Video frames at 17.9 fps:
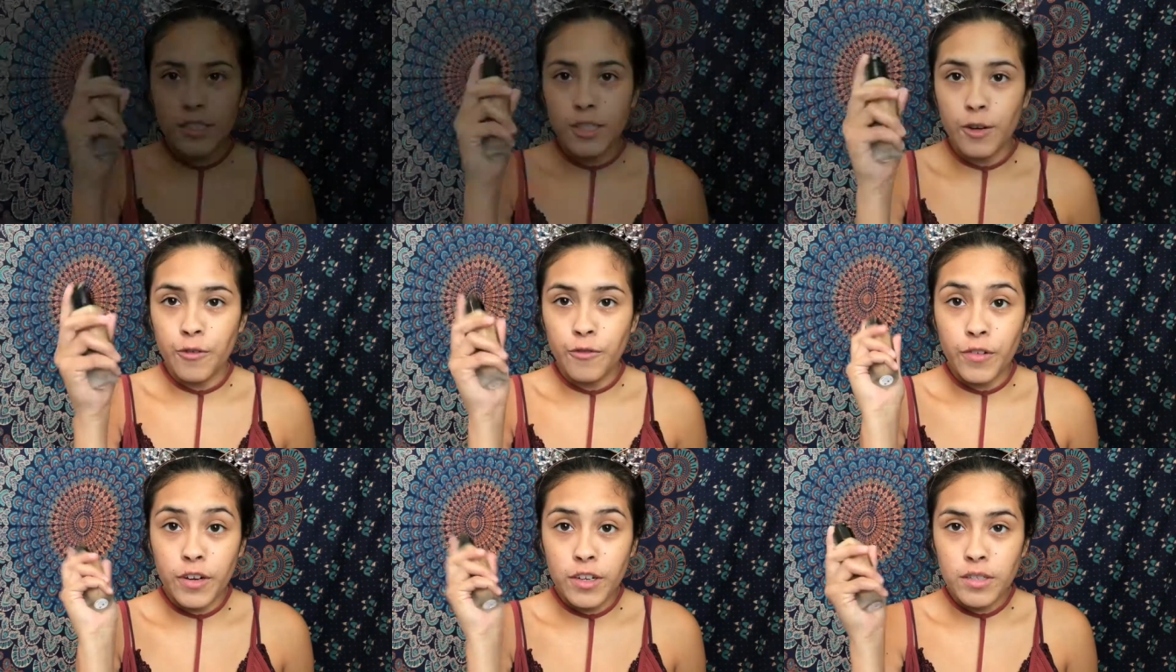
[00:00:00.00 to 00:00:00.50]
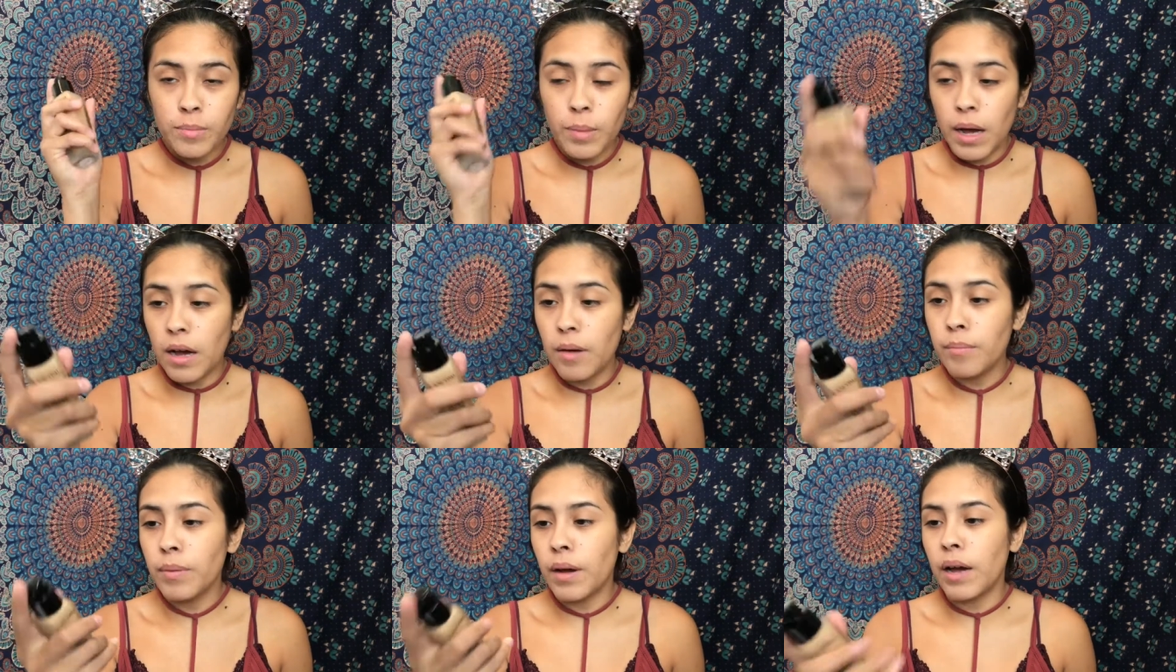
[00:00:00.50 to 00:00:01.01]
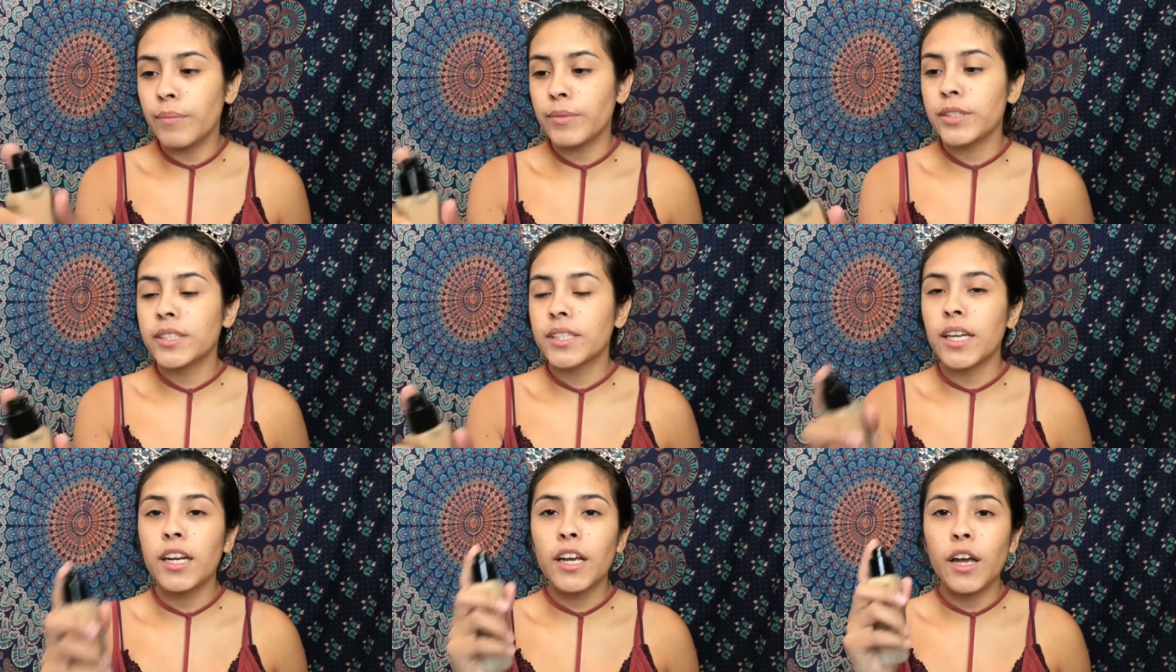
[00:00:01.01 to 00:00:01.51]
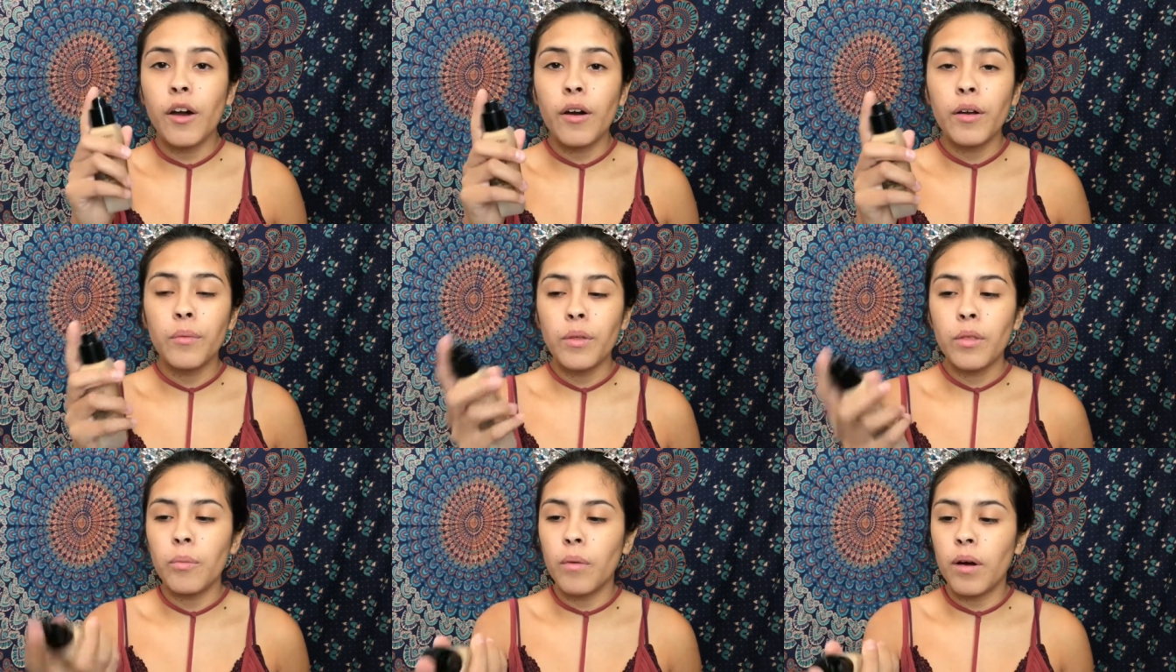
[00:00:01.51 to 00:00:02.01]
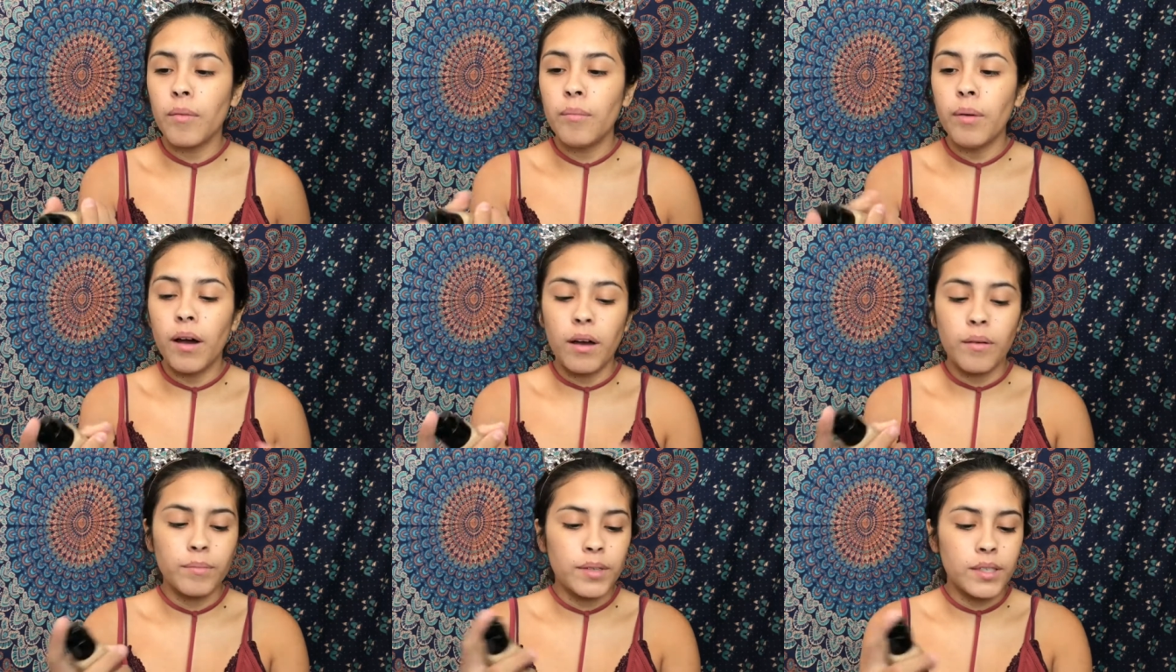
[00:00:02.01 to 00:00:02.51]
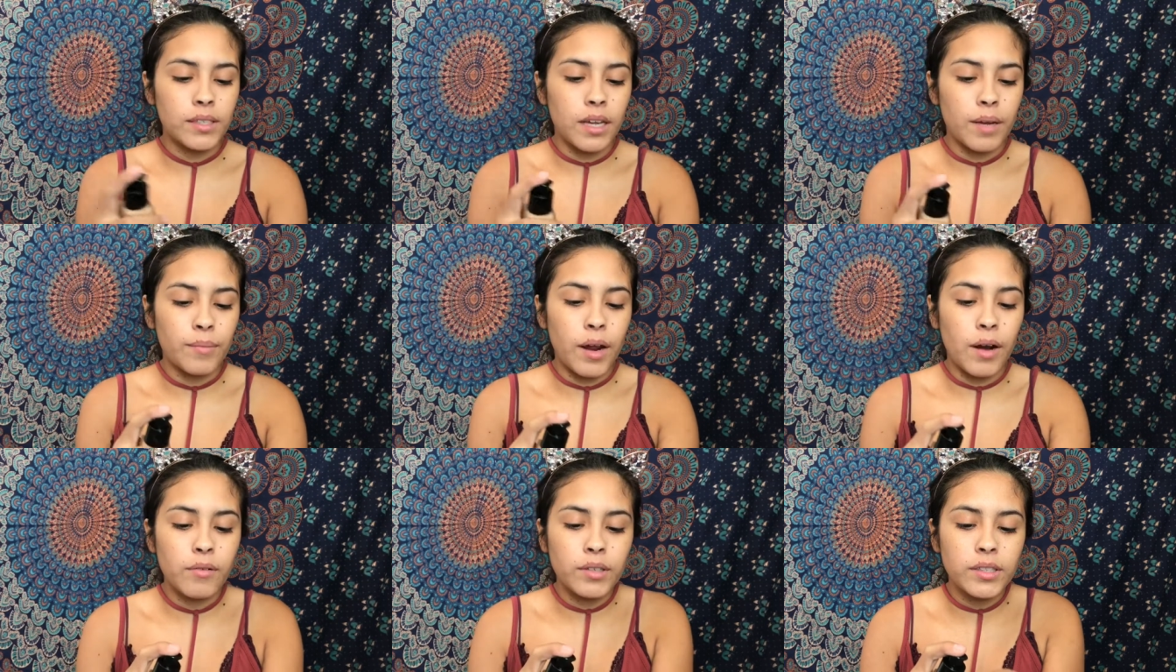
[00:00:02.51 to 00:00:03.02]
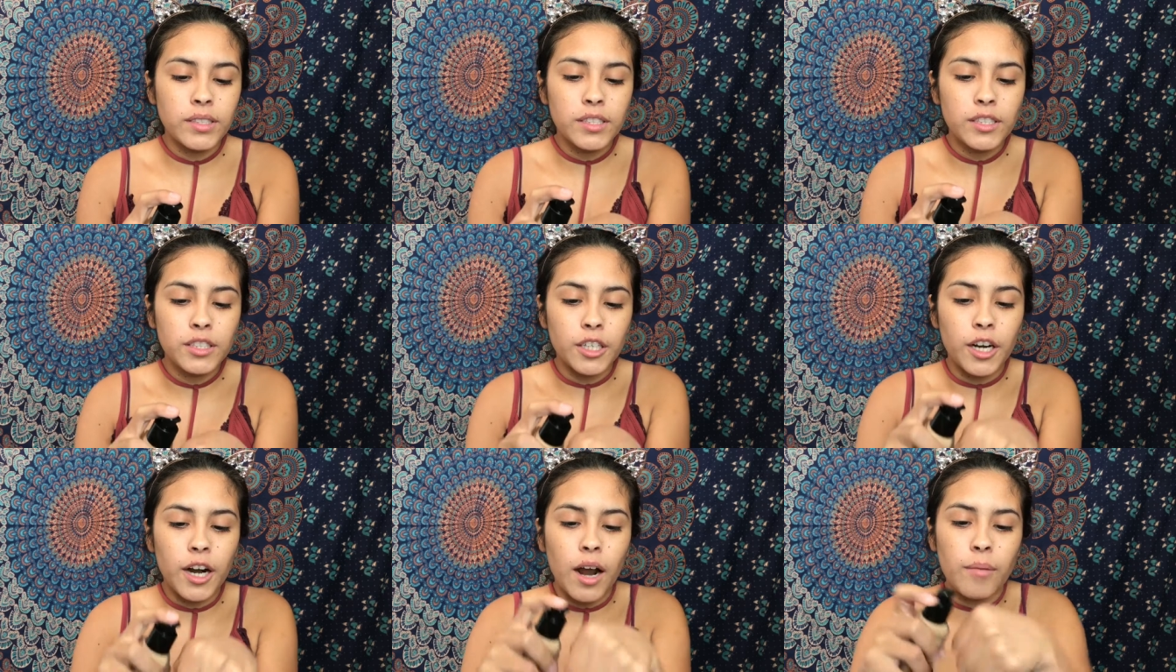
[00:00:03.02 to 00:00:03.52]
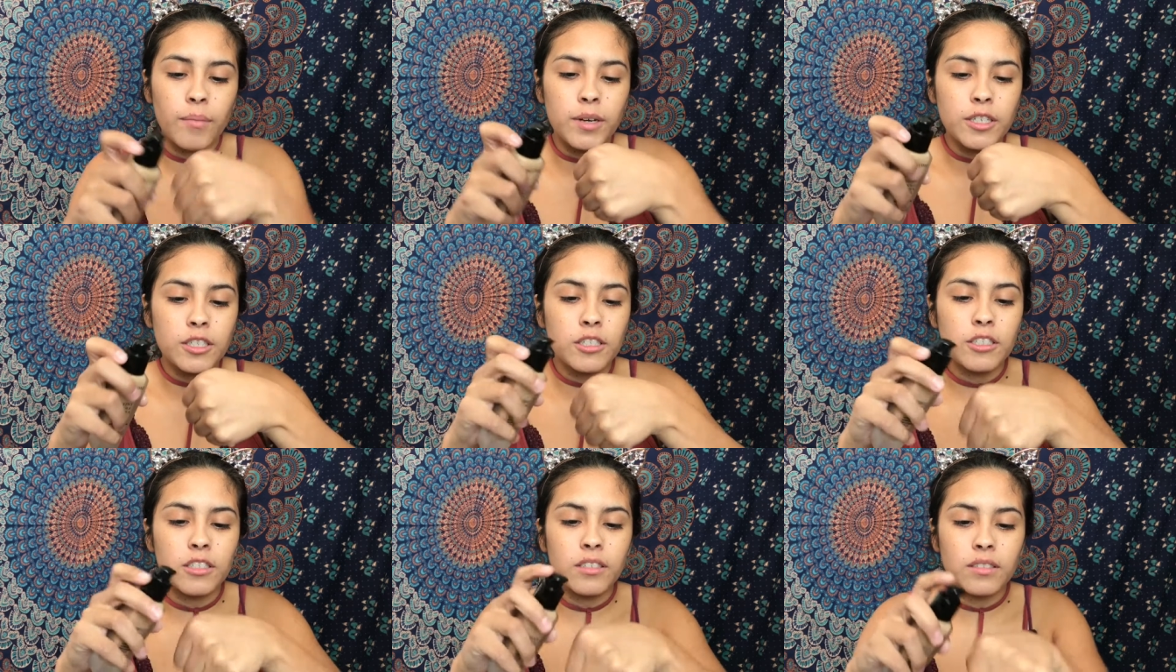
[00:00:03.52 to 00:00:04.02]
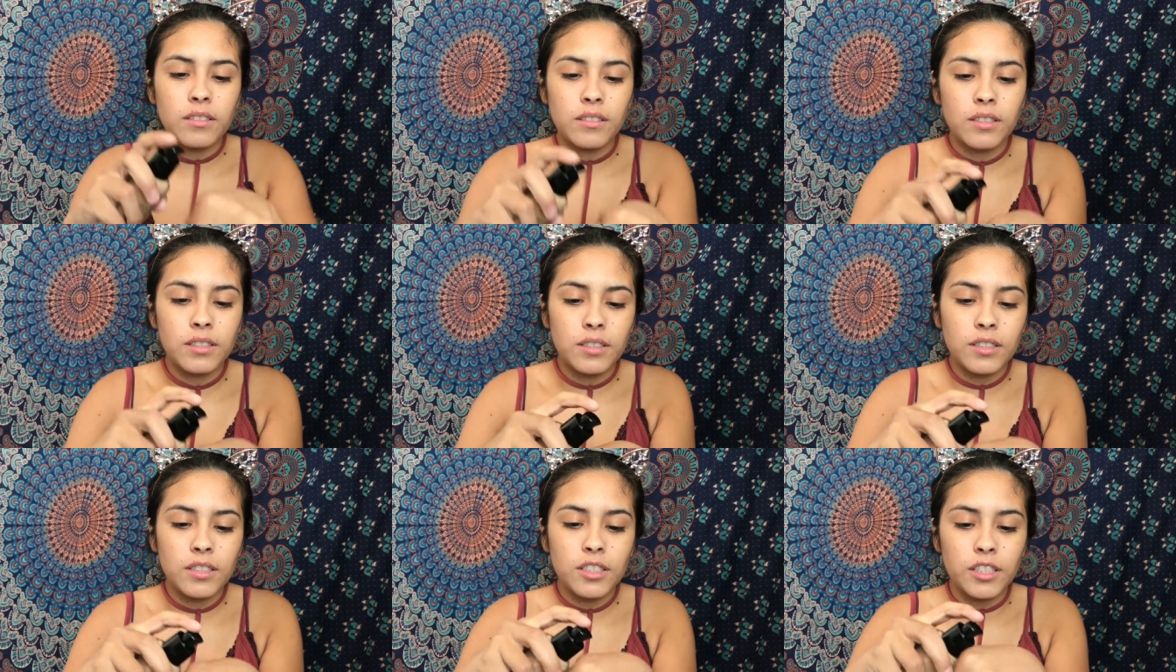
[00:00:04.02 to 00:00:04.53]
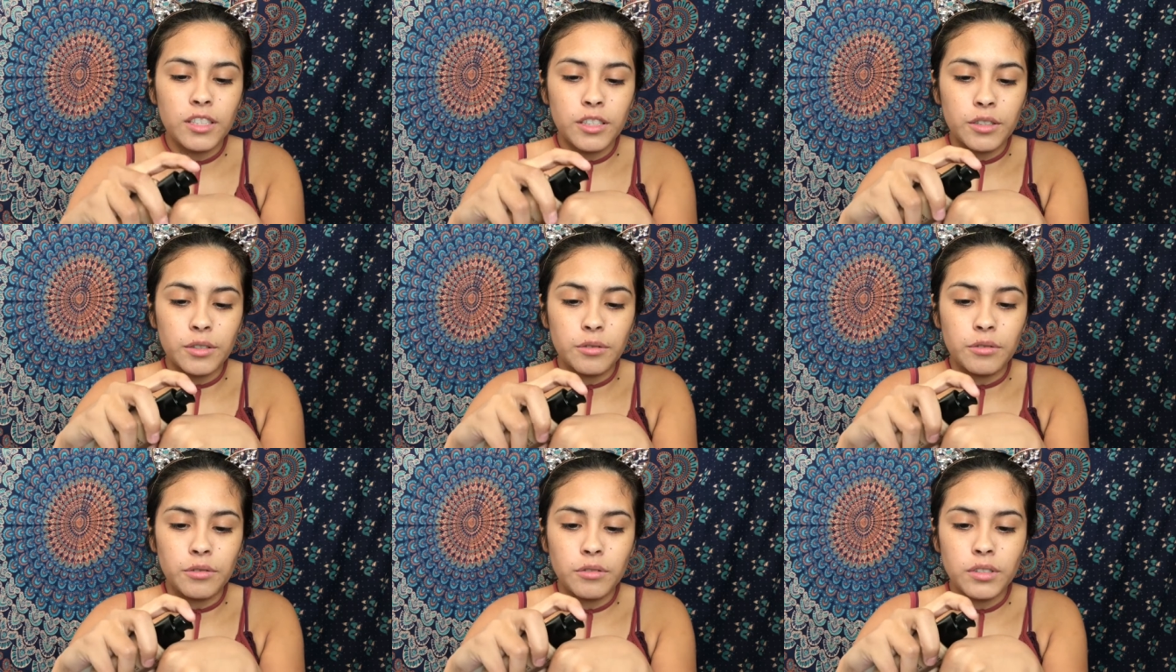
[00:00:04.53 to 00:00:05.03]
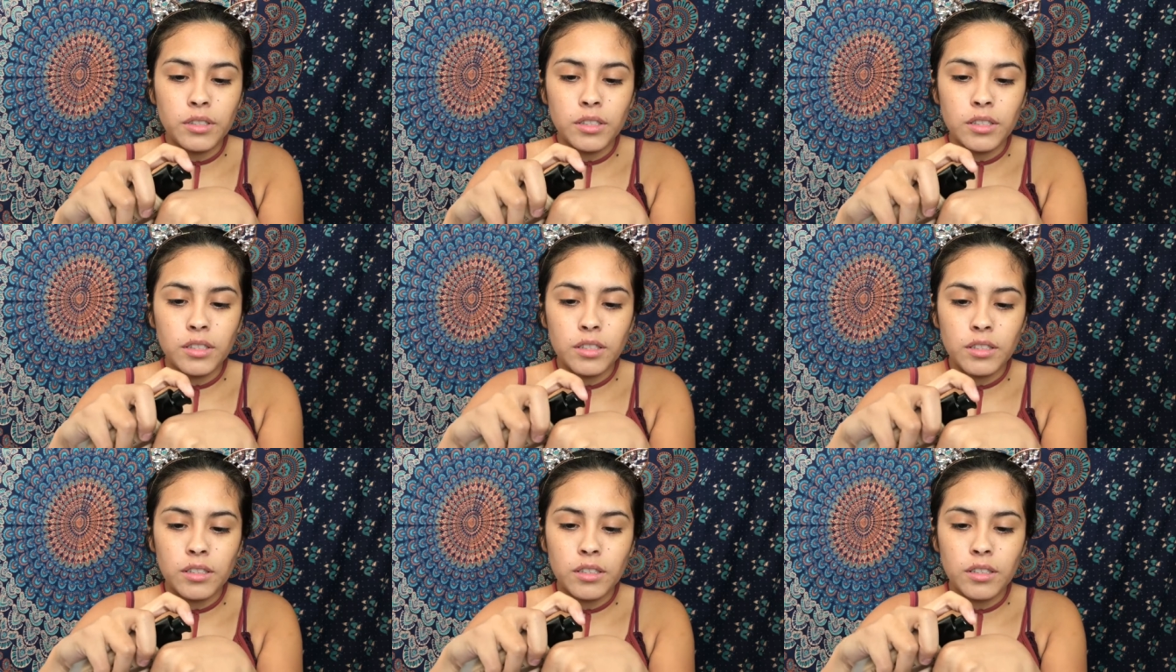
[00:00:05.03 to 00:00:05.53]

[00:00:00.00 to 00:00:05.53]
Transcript: So first pump, I'm just gonna go in with one pump because I'm not really sure how much to use.